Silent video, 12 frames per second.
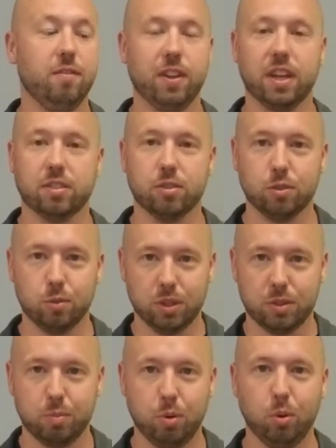flexors,
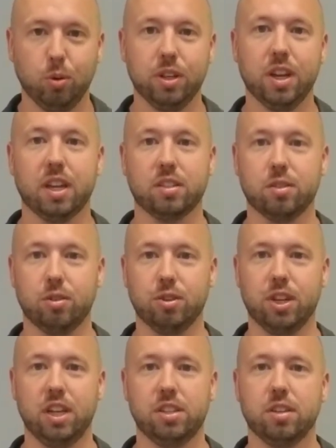which pull into external
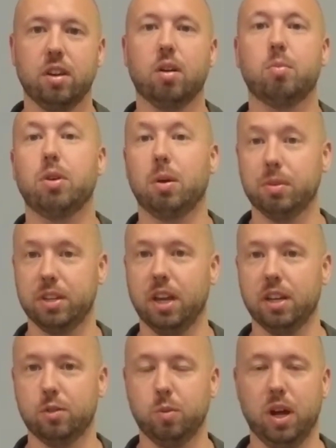rotation, are probably tight
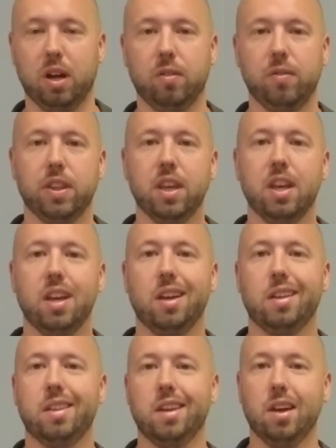as well.
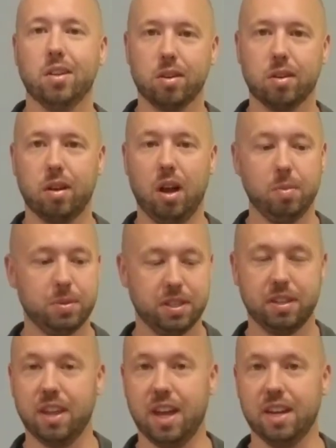The other opposite of
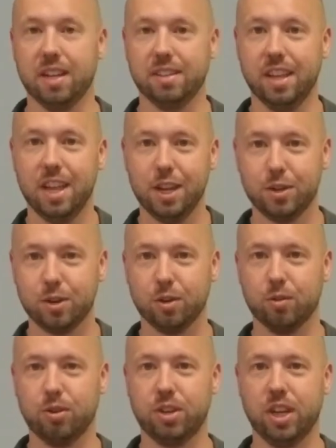that is internal
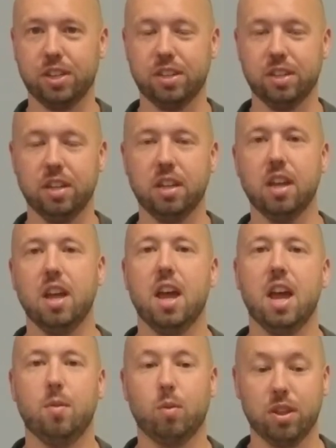rotation,
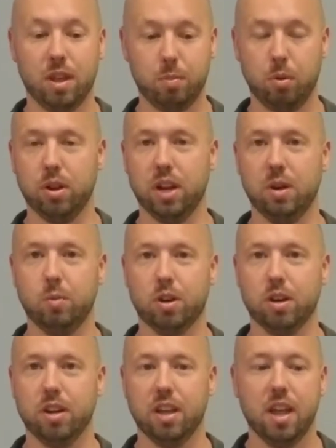where they point
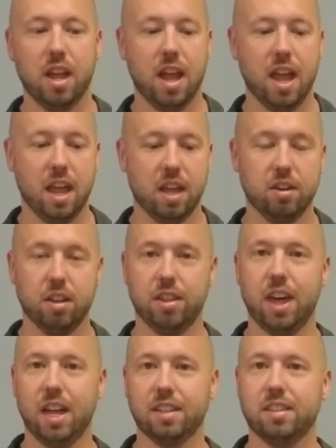inward, and
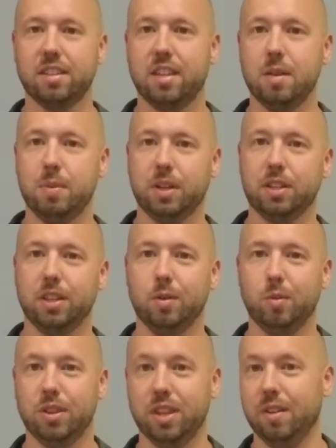that's typically
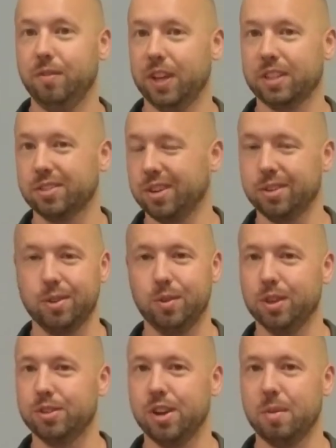when the hip flexors aren't doing
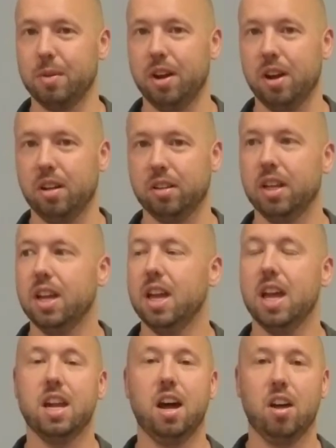their job at all
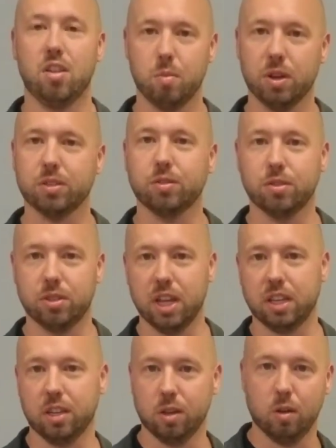and other muscles are
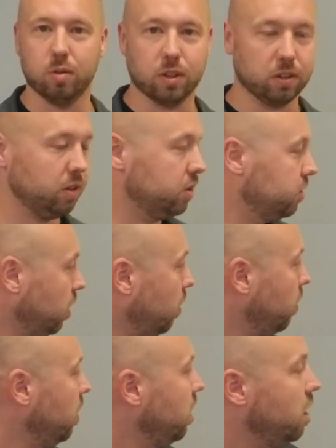taking over.
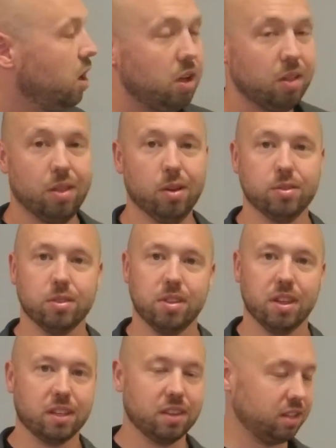So those are like the